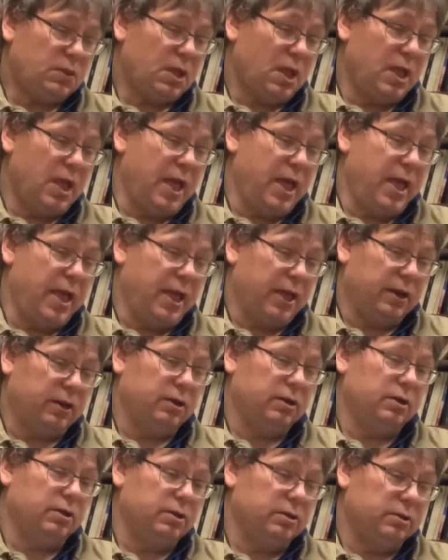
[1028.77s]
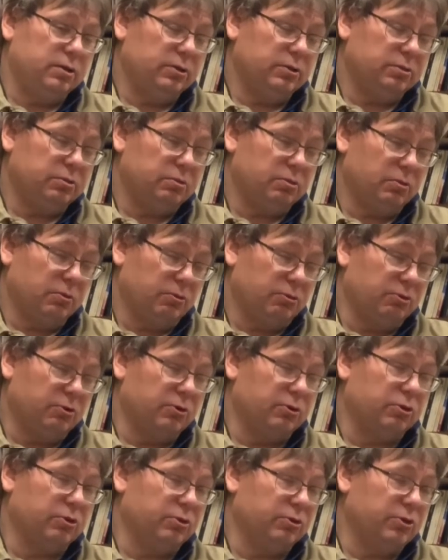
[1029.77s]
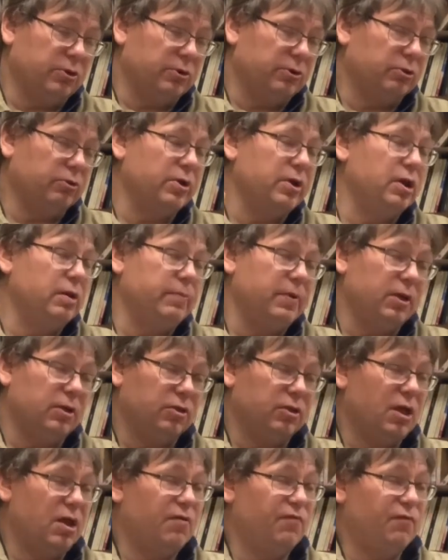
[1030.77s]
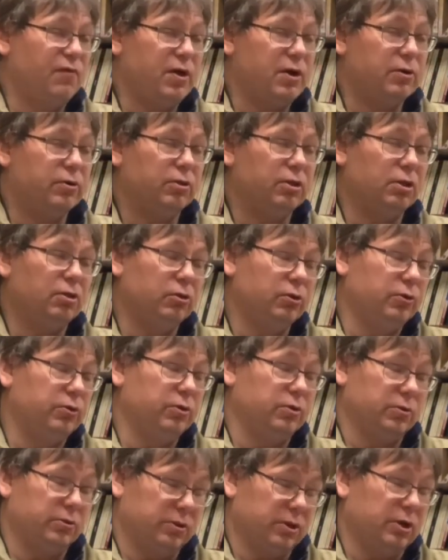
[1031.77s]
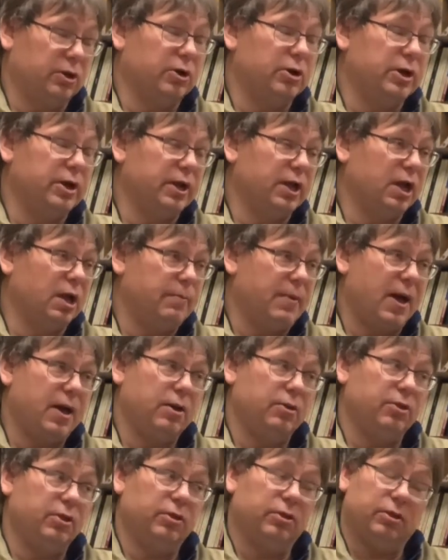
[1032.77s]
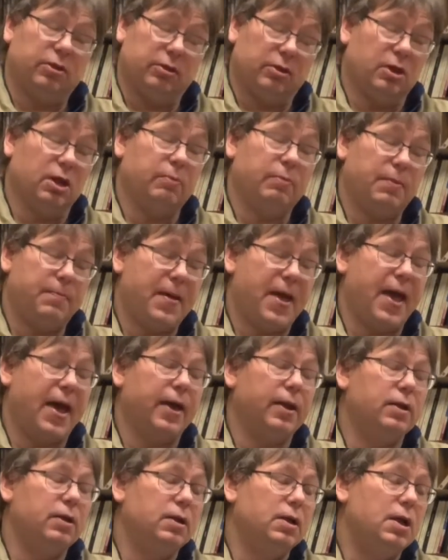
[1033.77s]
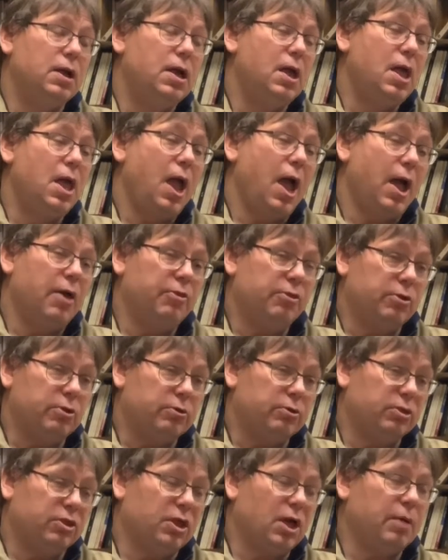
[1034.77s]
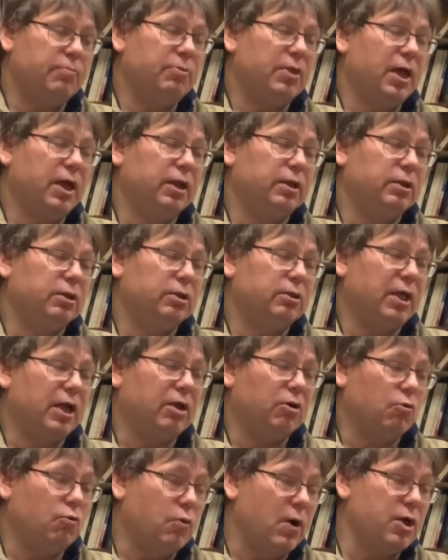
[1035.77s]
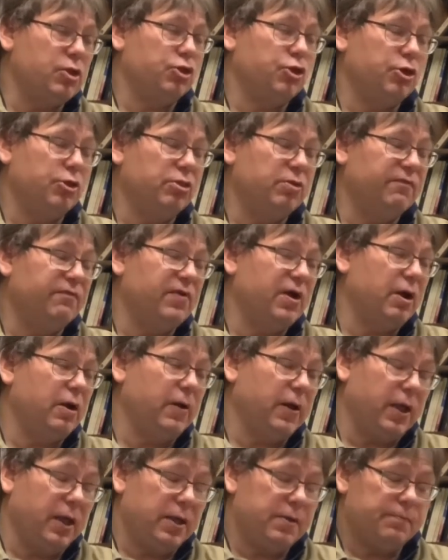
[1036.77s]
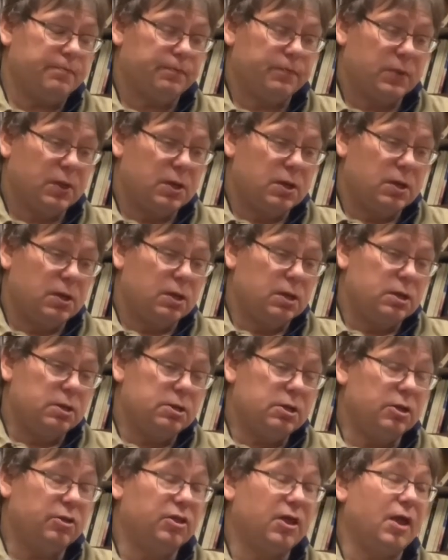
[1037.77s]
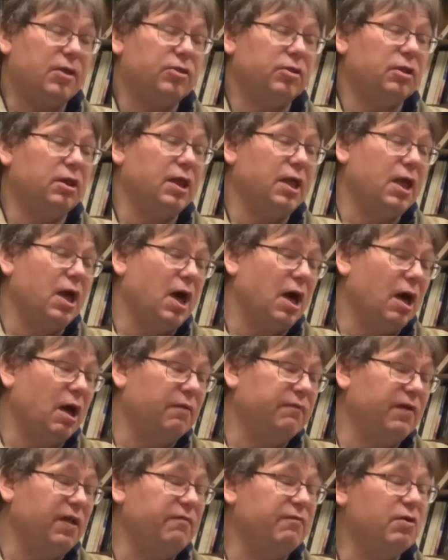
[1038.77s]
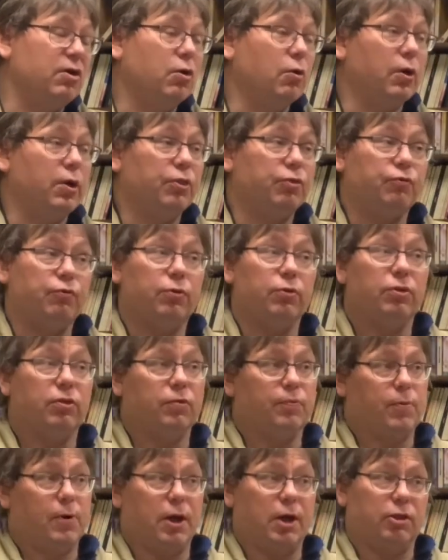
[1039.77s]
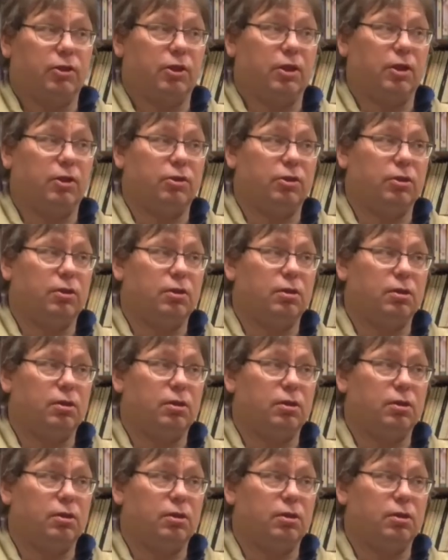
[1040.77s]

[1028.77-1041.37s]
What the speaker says: and there's going to be a set of winners and losers that are going to come out of this. It's going to be bad. And there are some that question the very necessity of even going through this process.